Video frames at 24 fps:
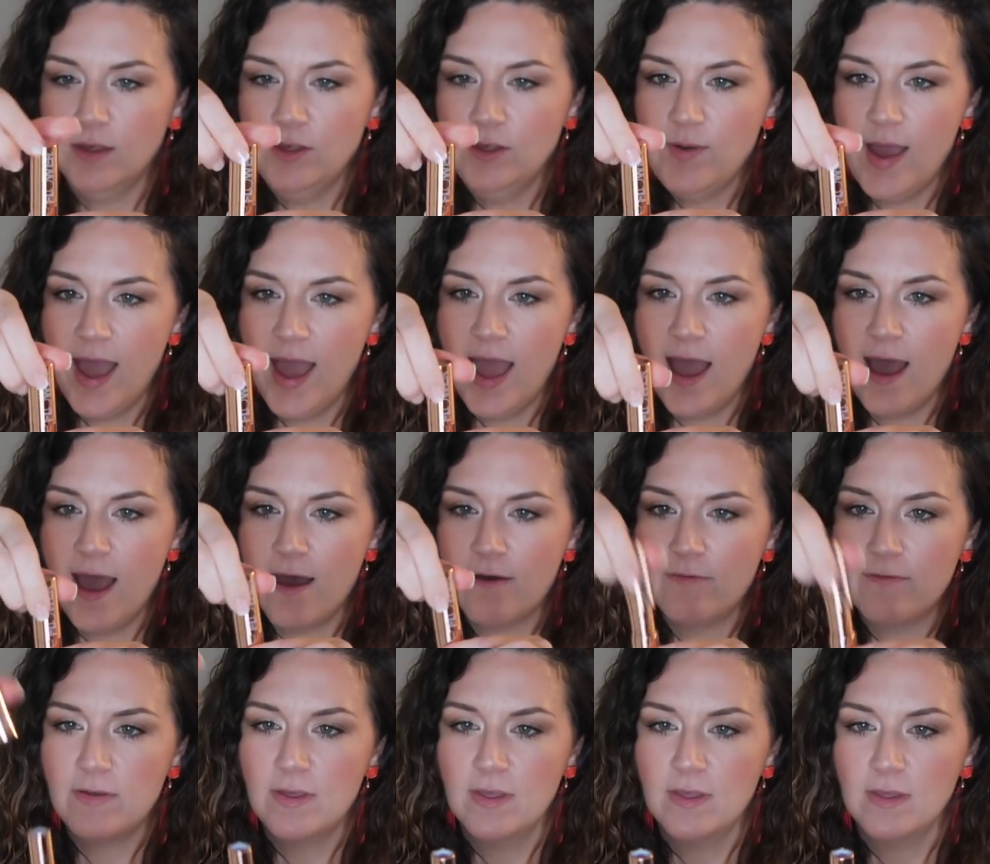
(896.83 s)
you
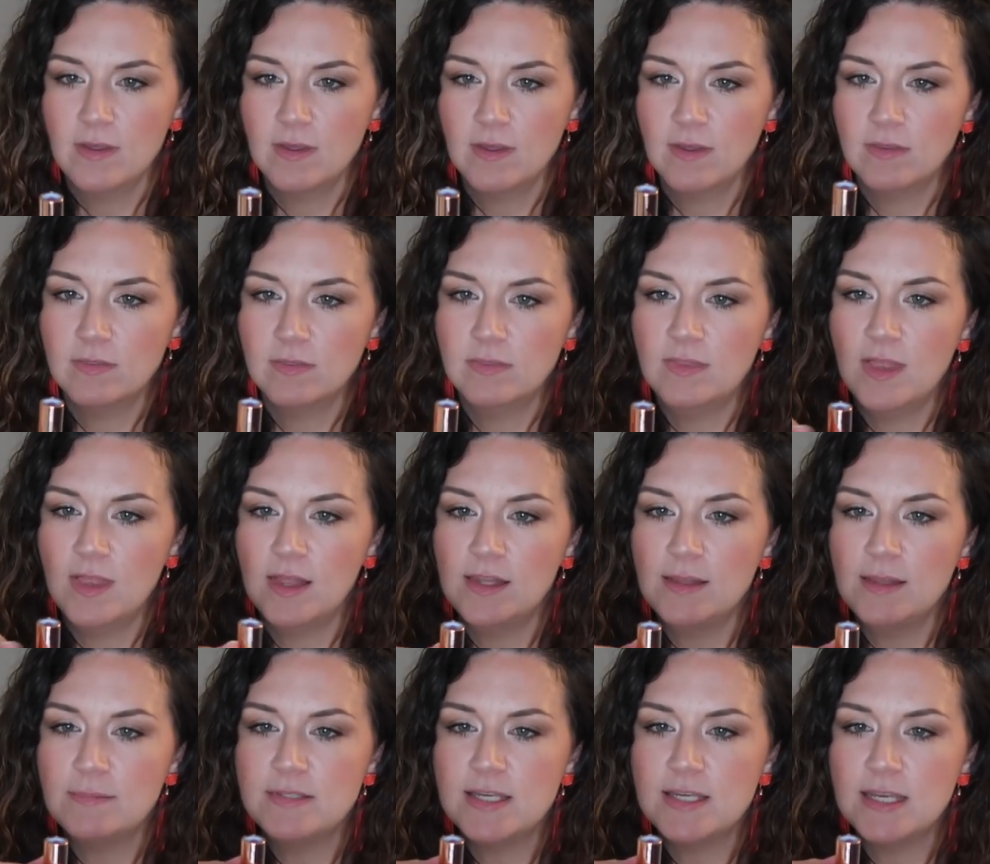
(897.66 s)
have the
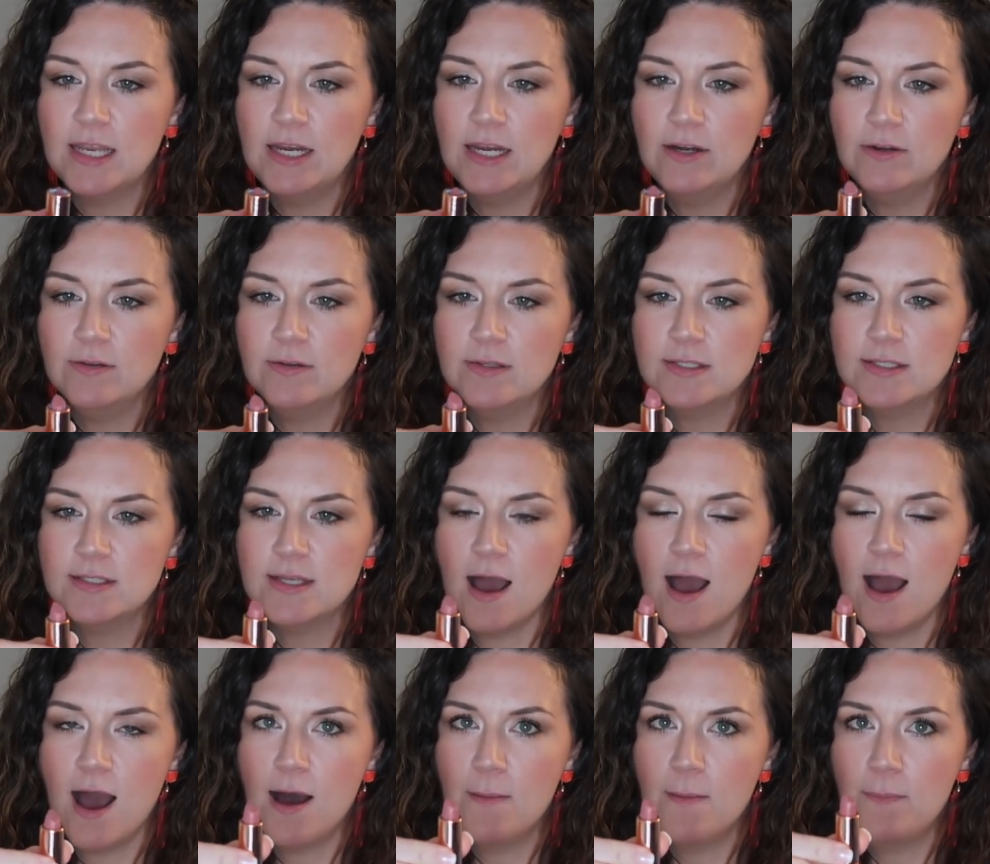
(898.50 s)
lipstick here on the
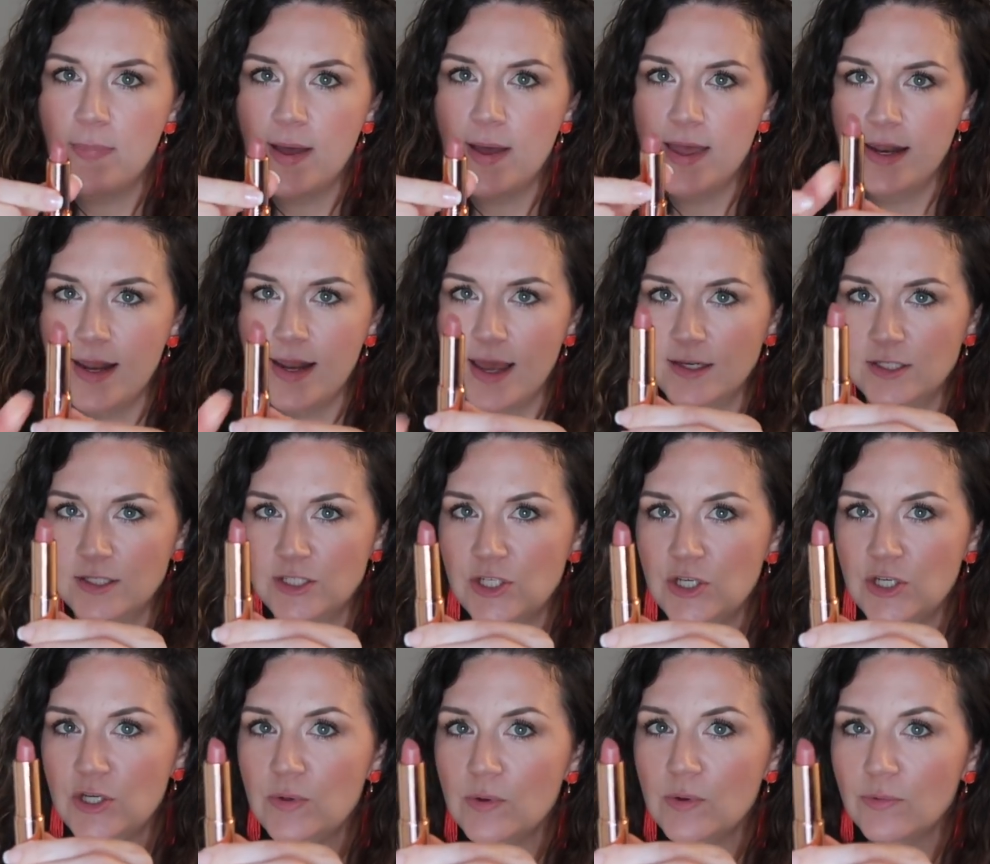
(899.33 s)
top, and I
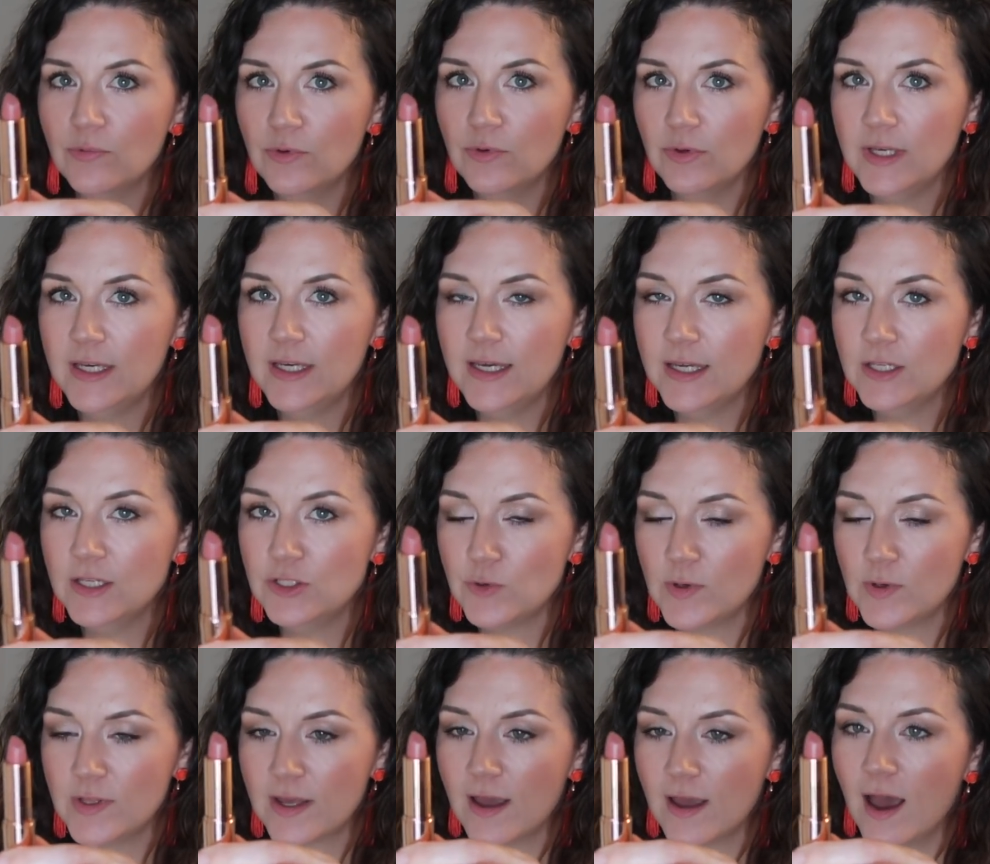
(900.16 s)
do really
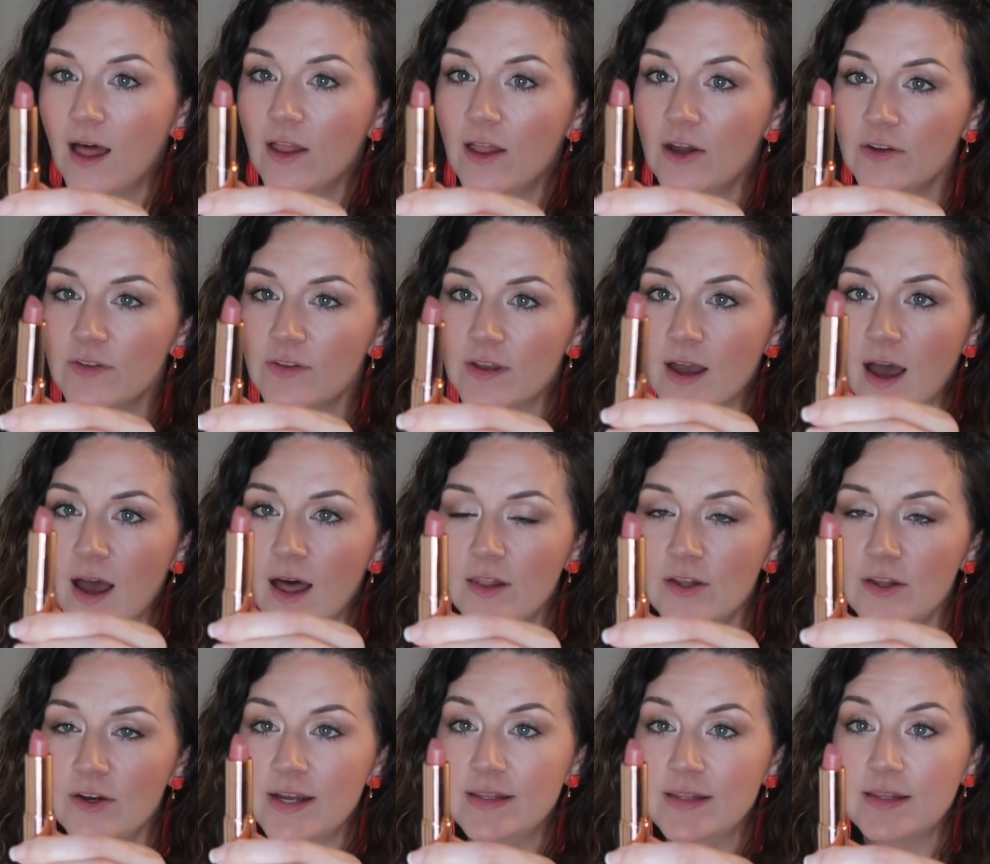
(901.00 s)
enjoy the color. The
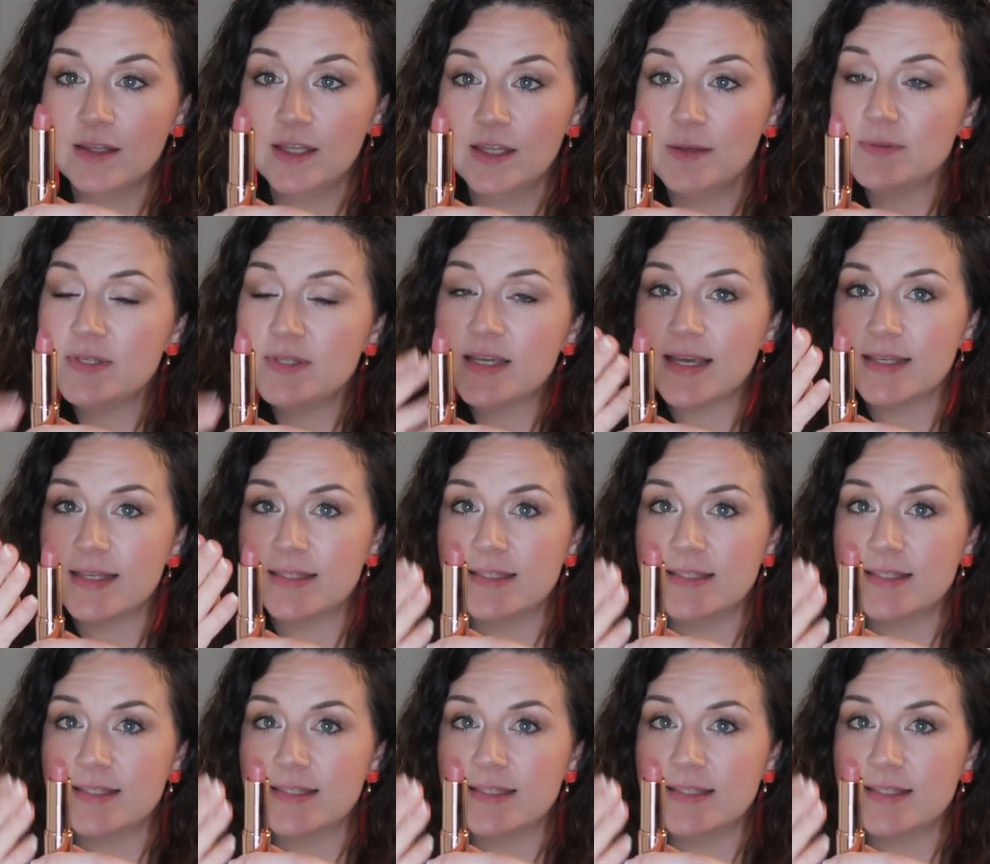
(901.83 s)
color and the lipstick